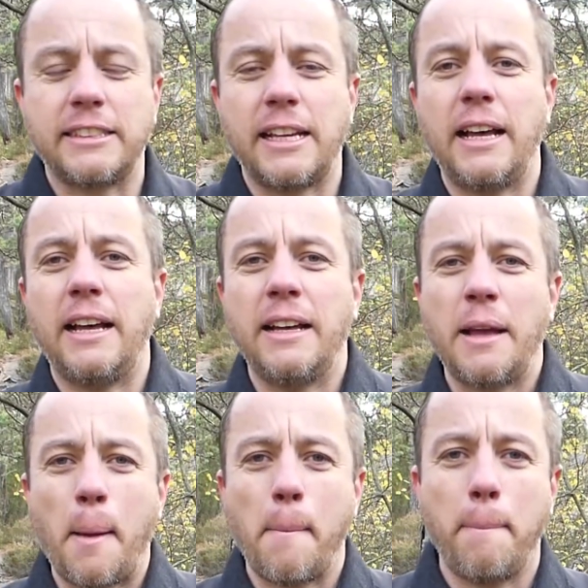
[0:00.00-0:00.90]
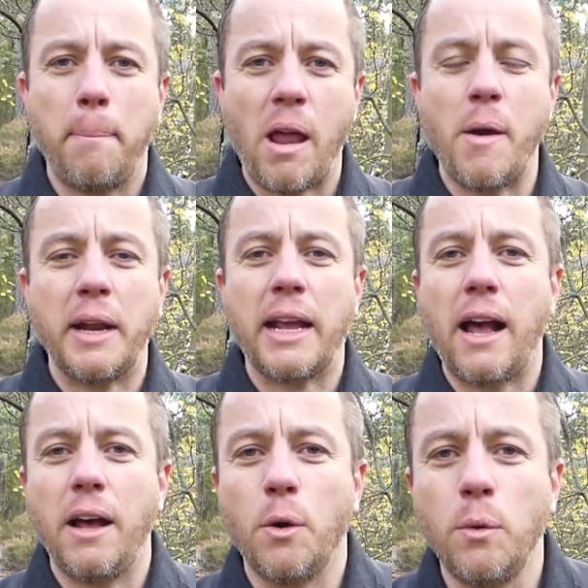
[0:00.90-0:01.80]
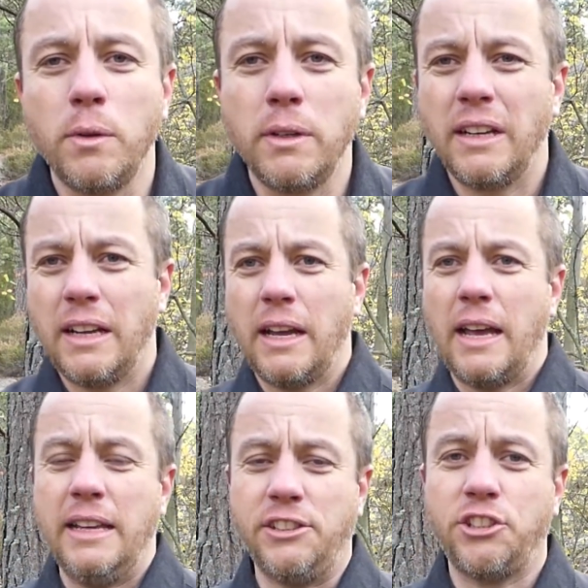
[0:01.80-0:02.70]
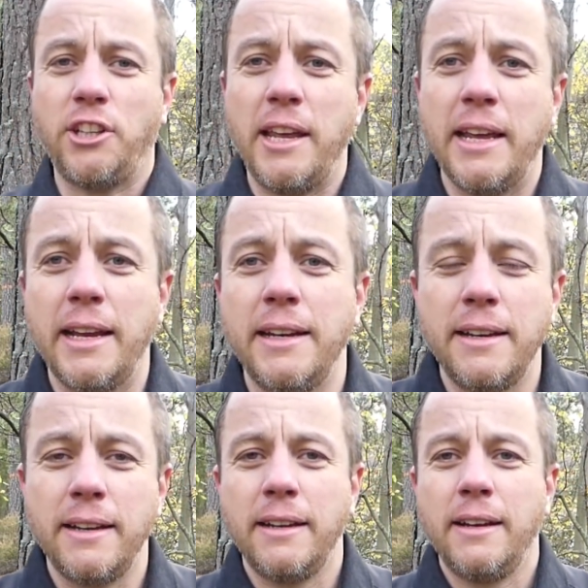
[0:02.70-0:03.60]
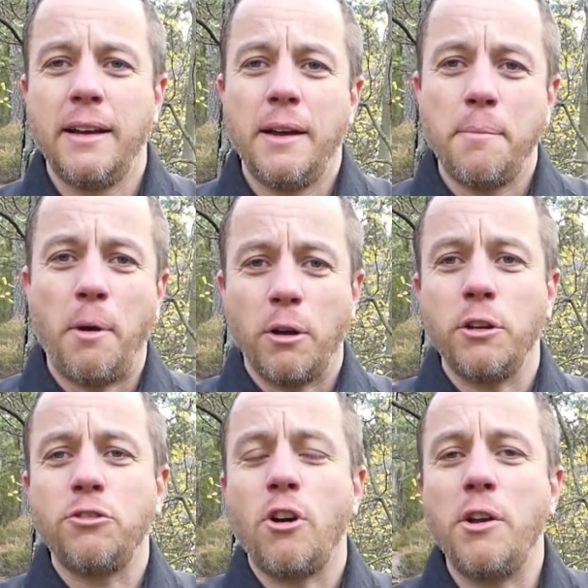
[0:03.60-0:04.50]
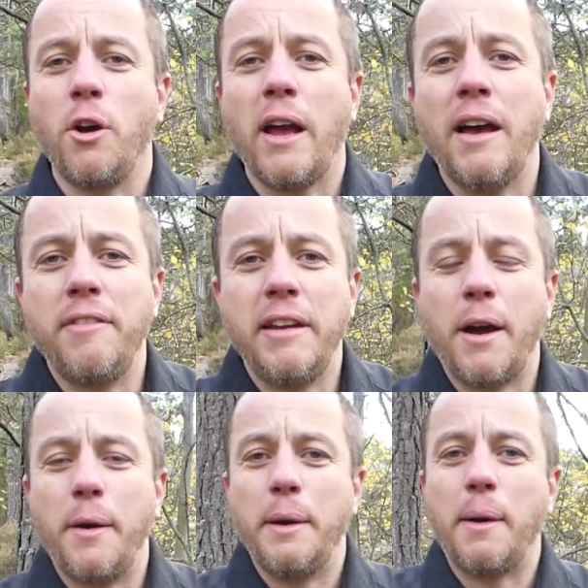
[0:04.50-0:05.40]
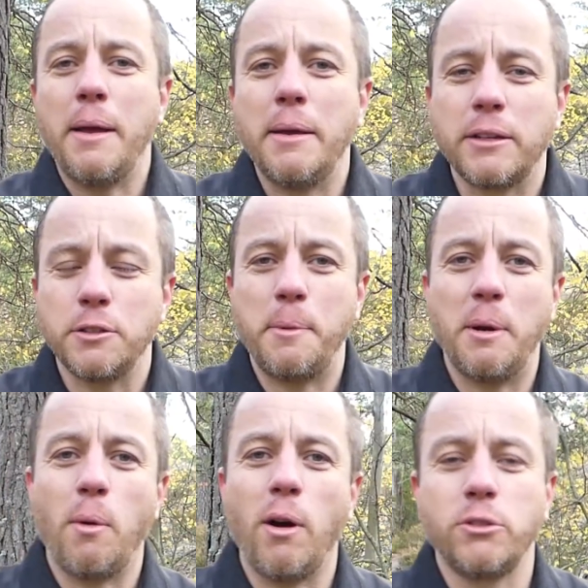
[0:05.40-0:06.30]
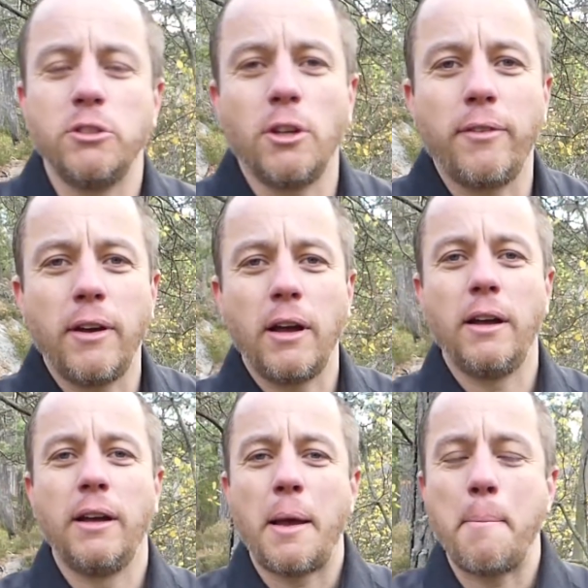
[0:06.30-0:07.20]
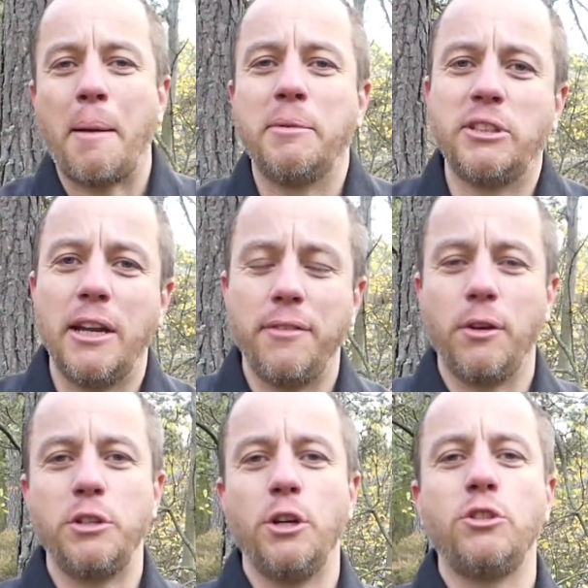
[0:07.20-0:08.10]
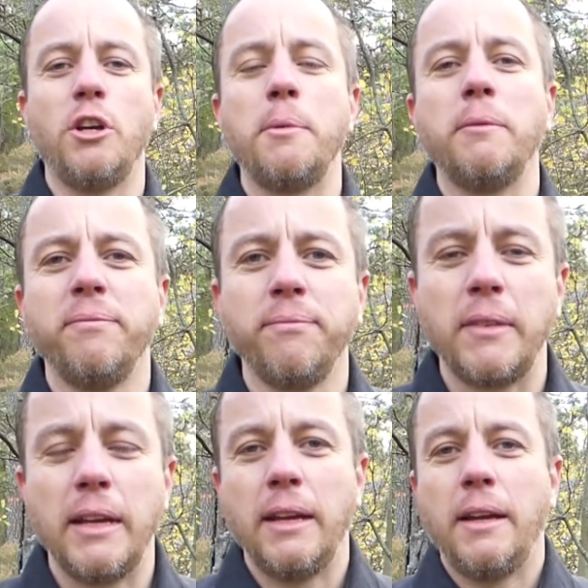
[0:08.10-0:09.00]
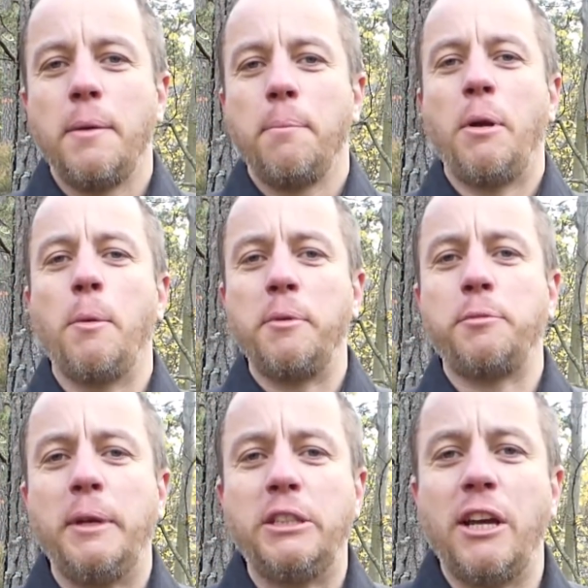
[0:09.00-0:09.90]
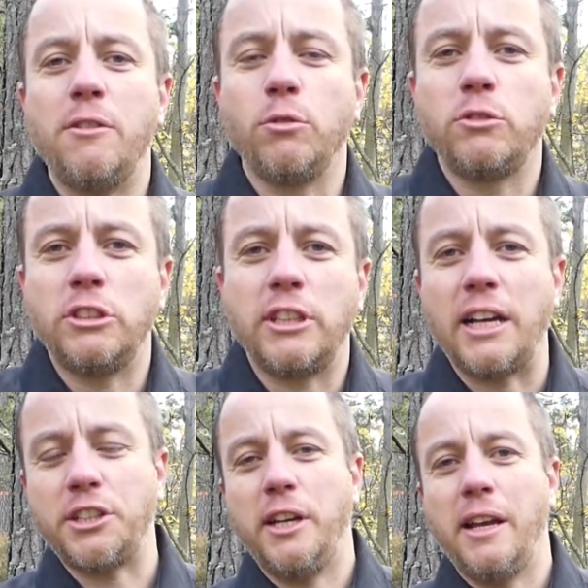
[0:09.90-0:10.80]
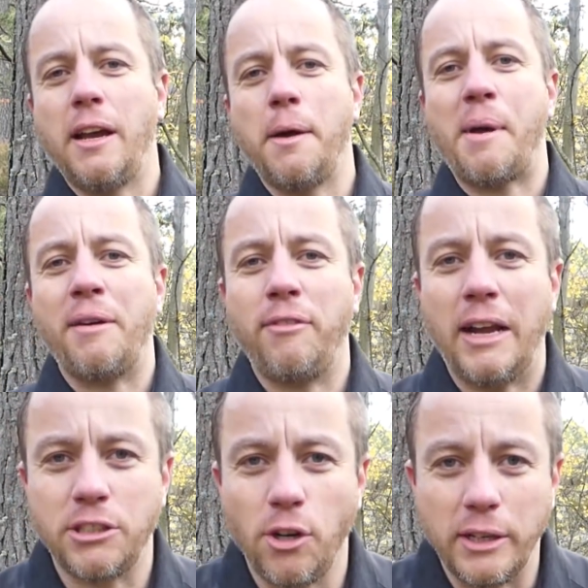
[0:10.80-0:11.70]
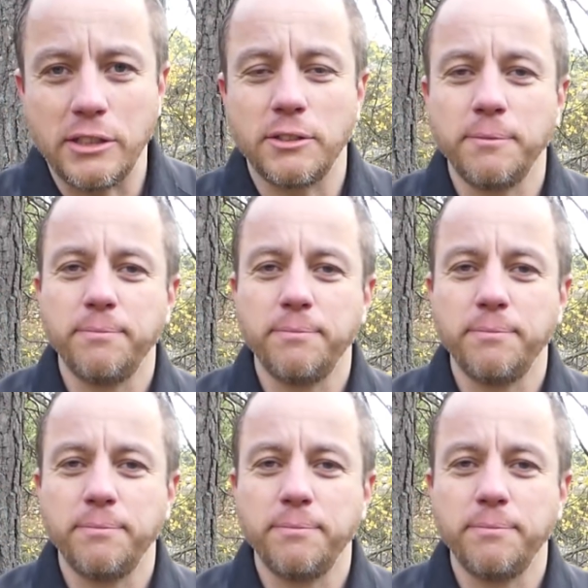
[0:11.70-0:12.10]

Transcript: blowing a gale, it's sleeting, but I'm going to try and knock out a video anyway because it's been a while since I've published anything on YouTube. But it'll just be a general discussion here about flashlights.